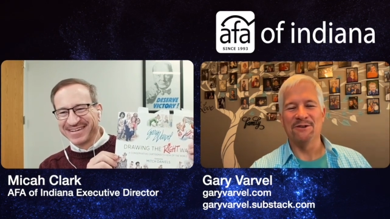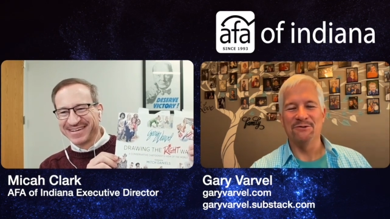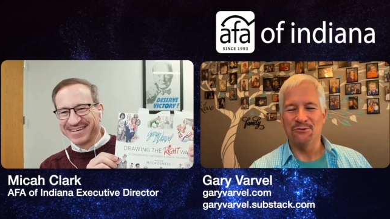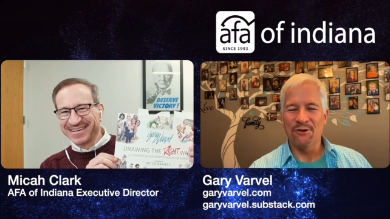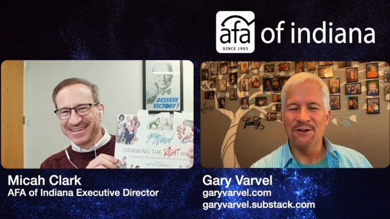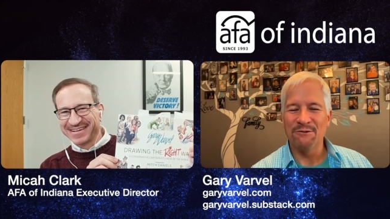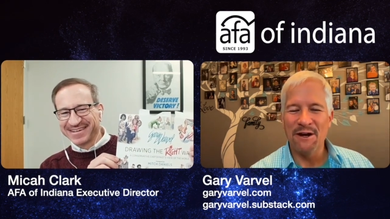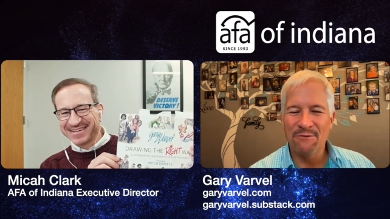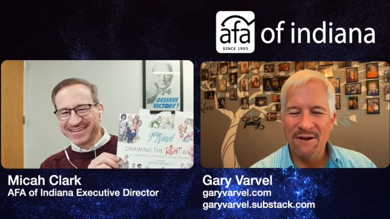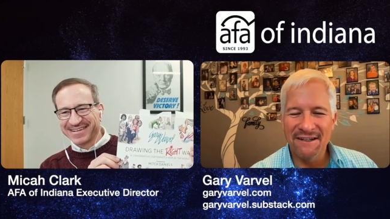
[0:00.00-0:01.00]
Speaker 1: to
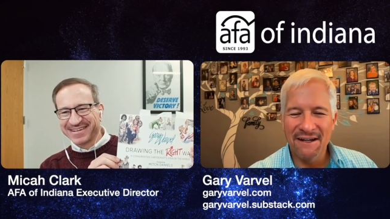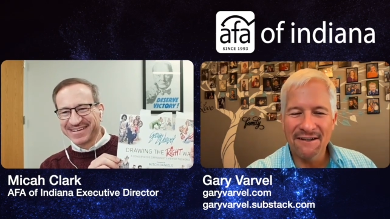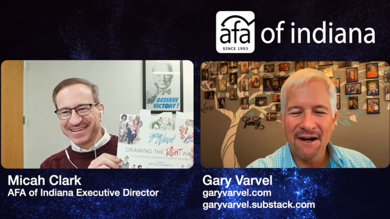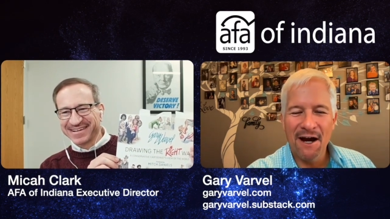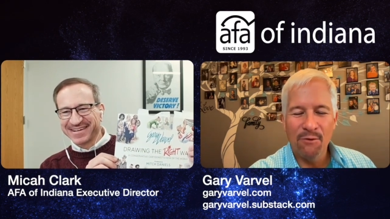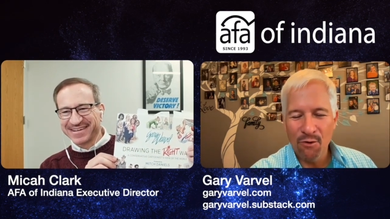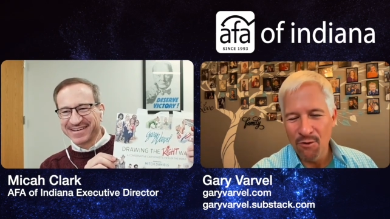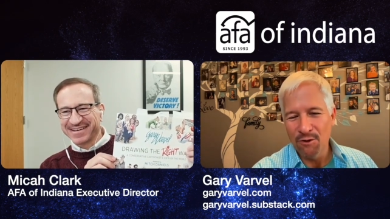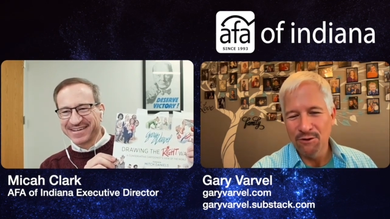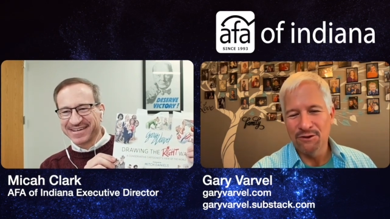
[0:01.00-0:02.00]
drawingtherightway.com
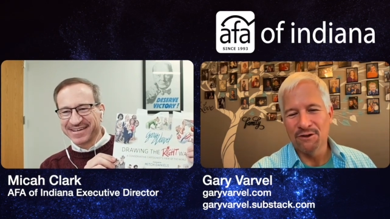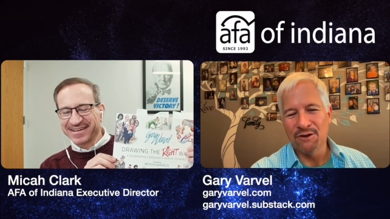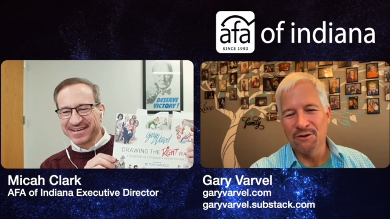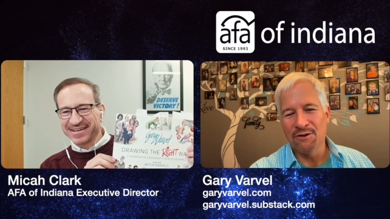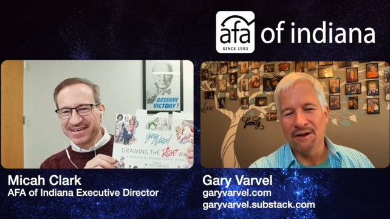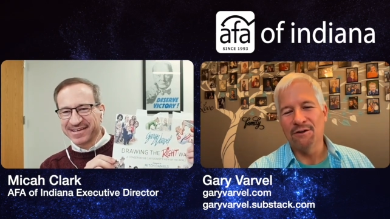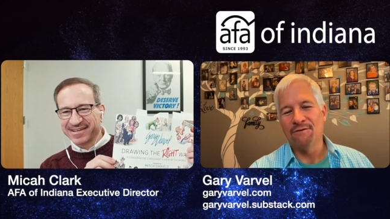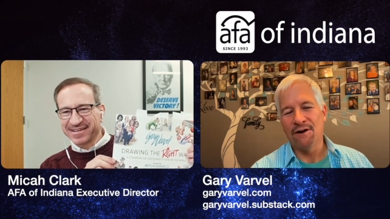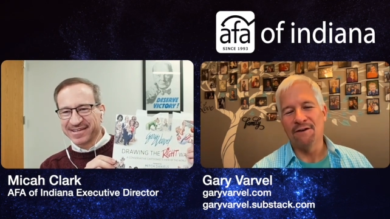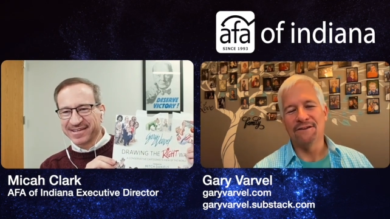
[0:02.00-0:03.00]
or you can go to
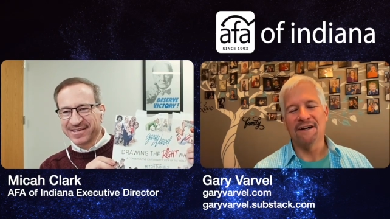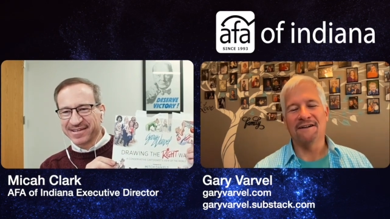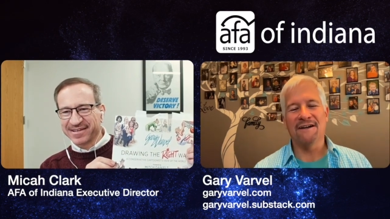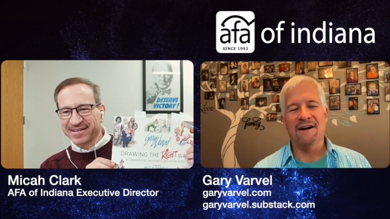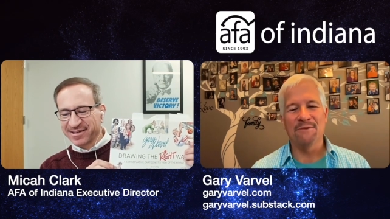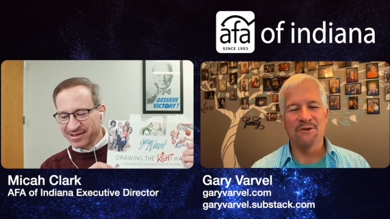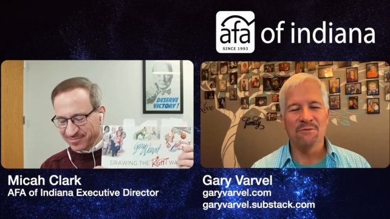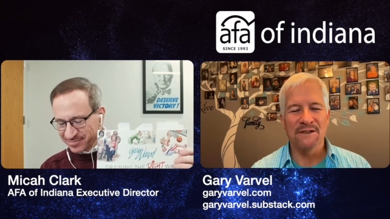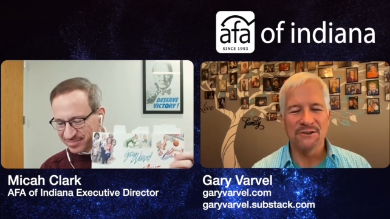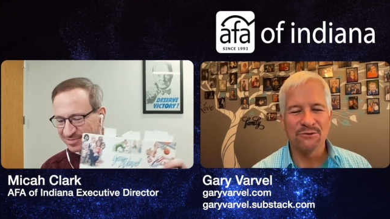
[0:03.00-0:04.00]
garyvarvel.com and go to
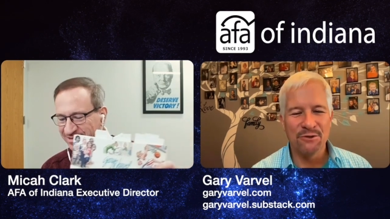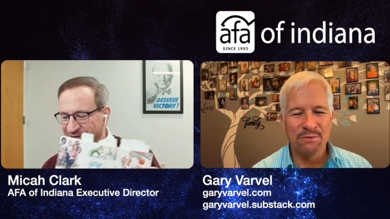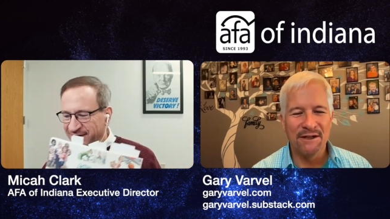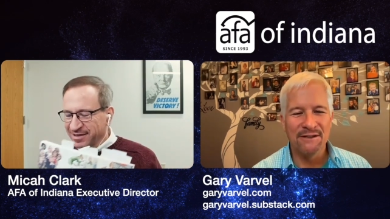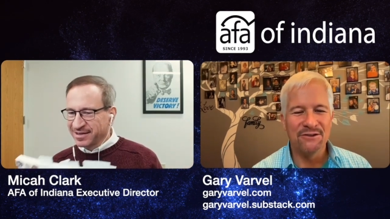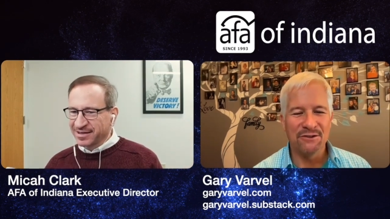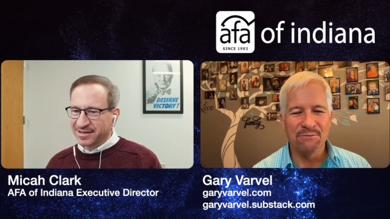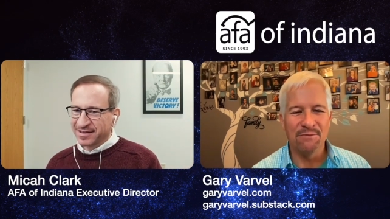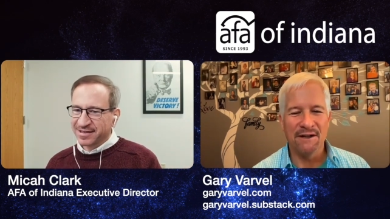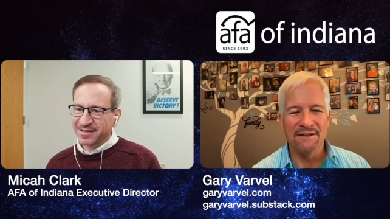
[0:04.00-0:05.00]
my store page and you can
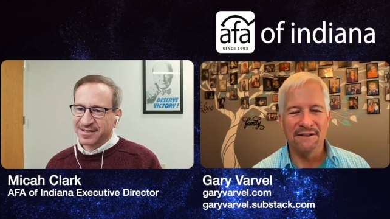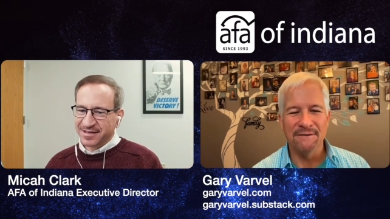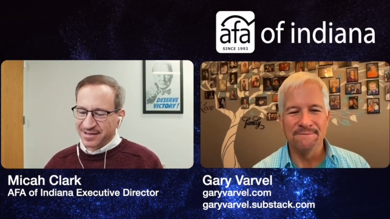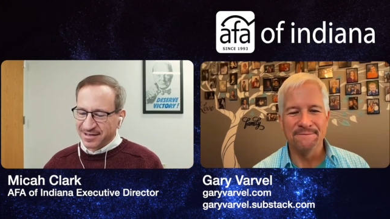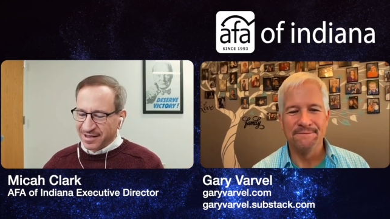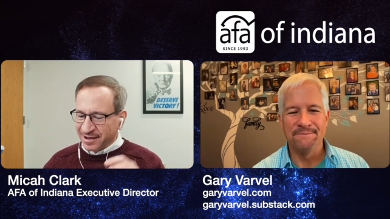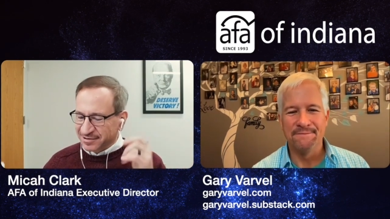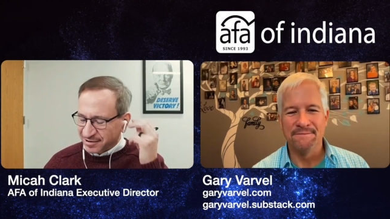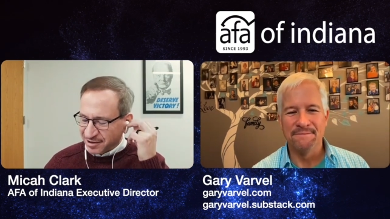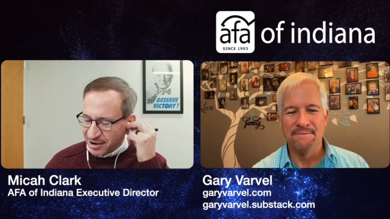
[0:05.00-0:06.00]
buy it there.
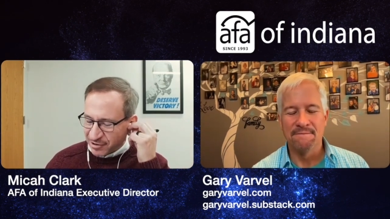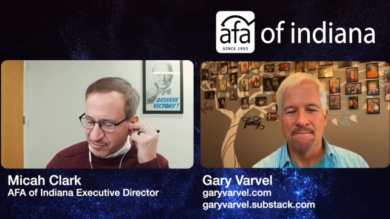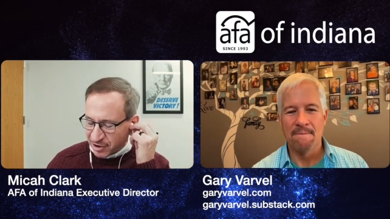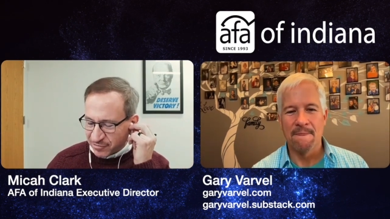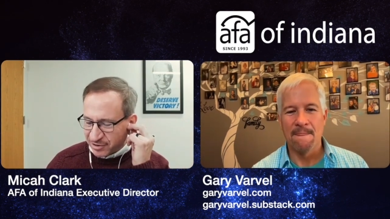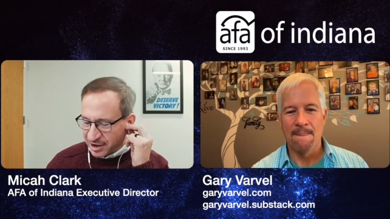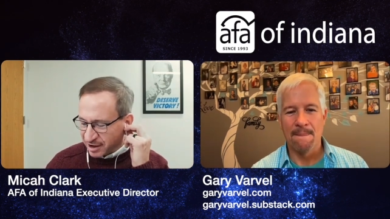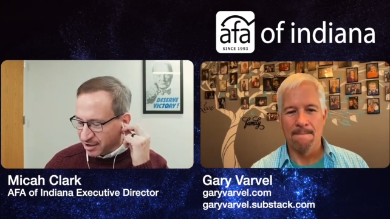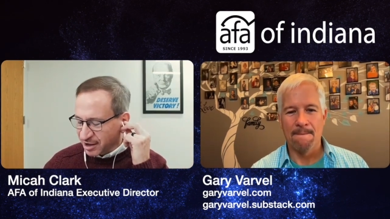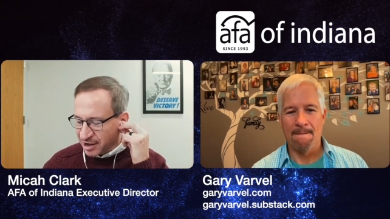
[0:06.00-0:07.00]
Speaker 2: Excellent.
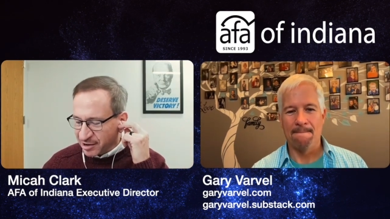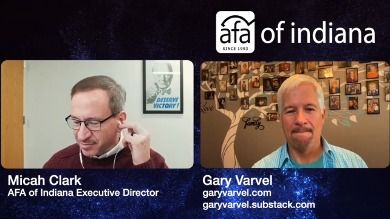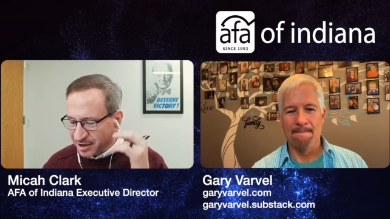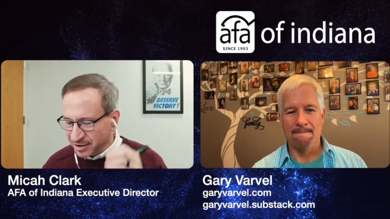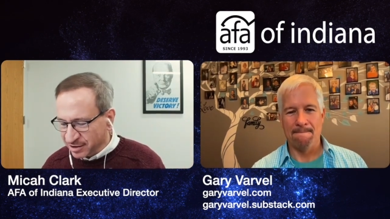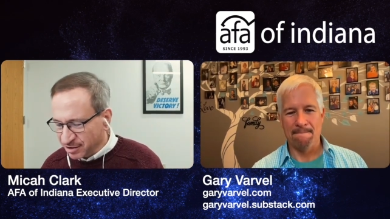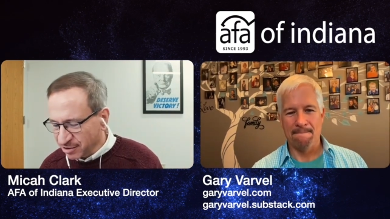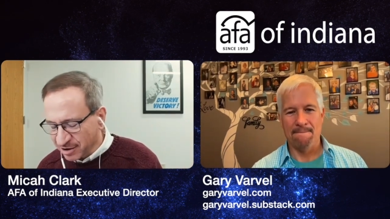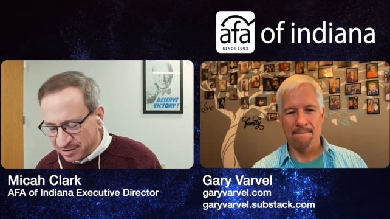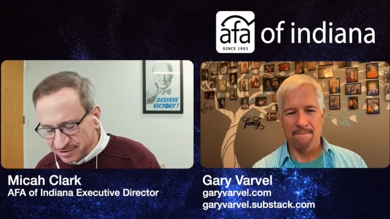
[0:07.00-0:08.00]
GaryVarvel.com. And
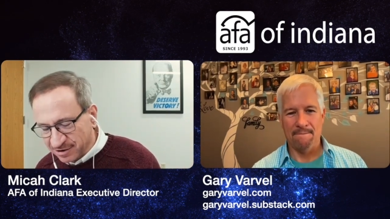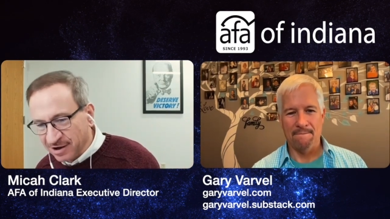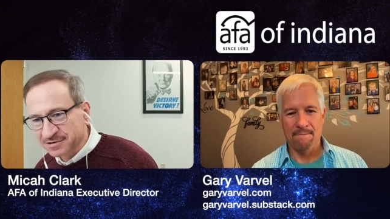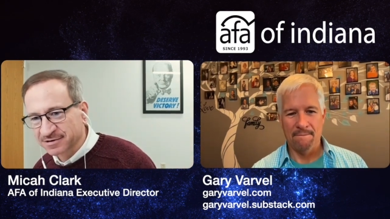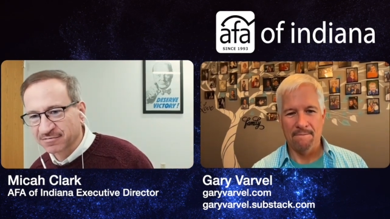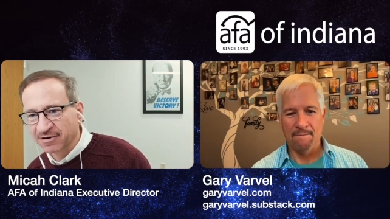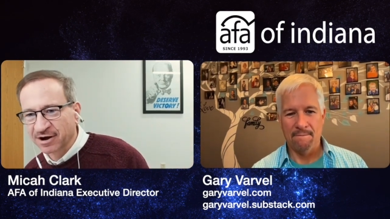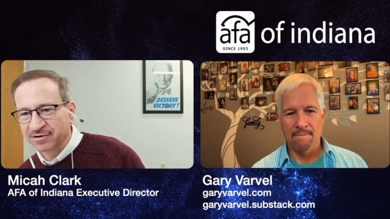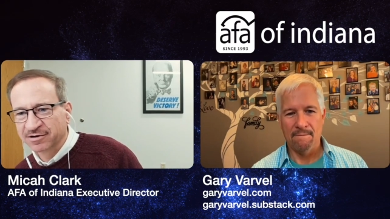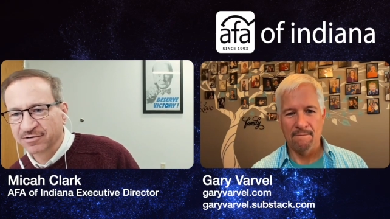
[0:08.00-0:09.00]
you're an ex- excellent
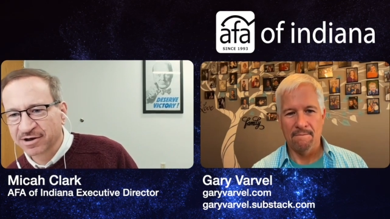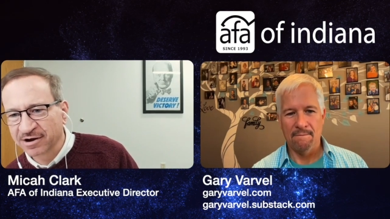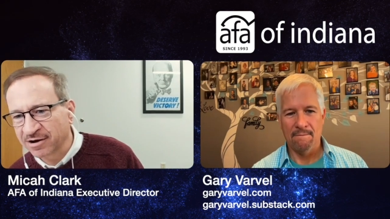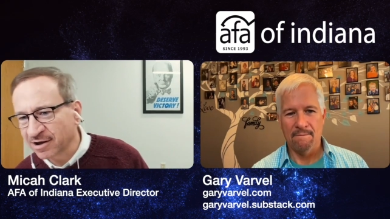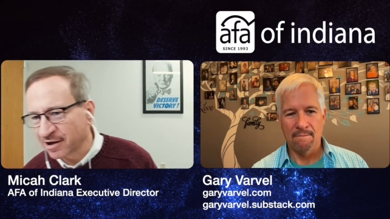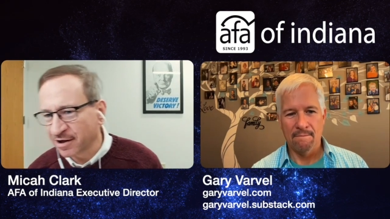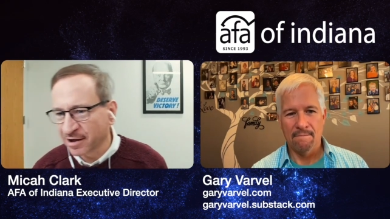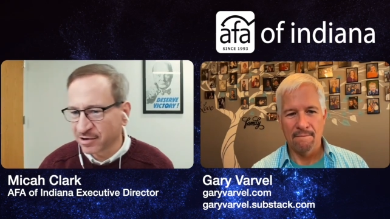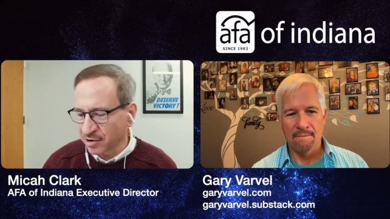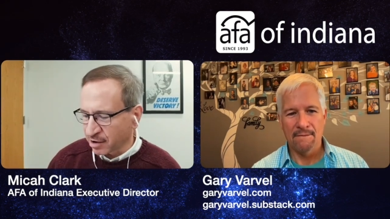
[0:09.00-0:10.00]
writer too, Gary. I,
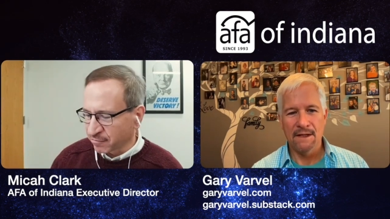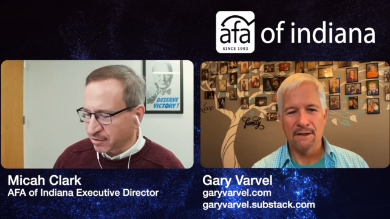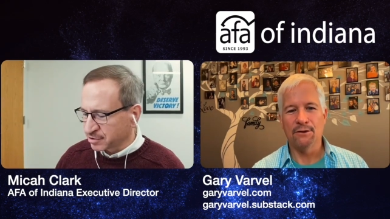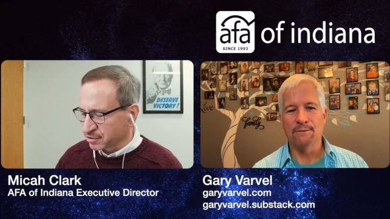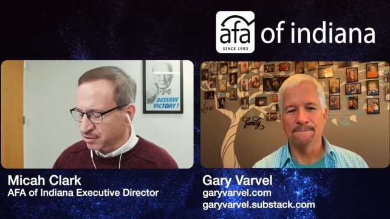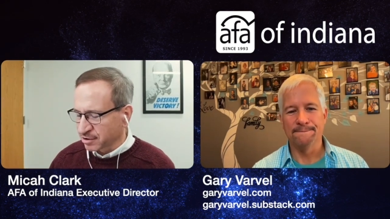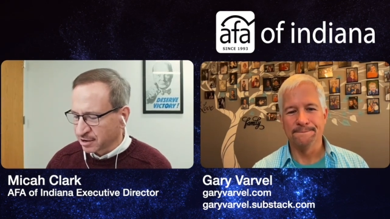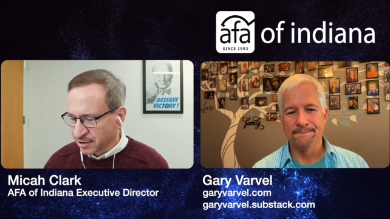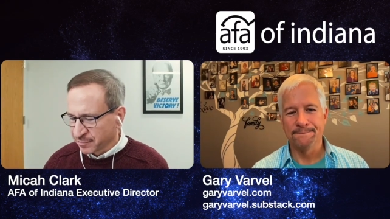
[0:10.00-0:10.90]
I, I read your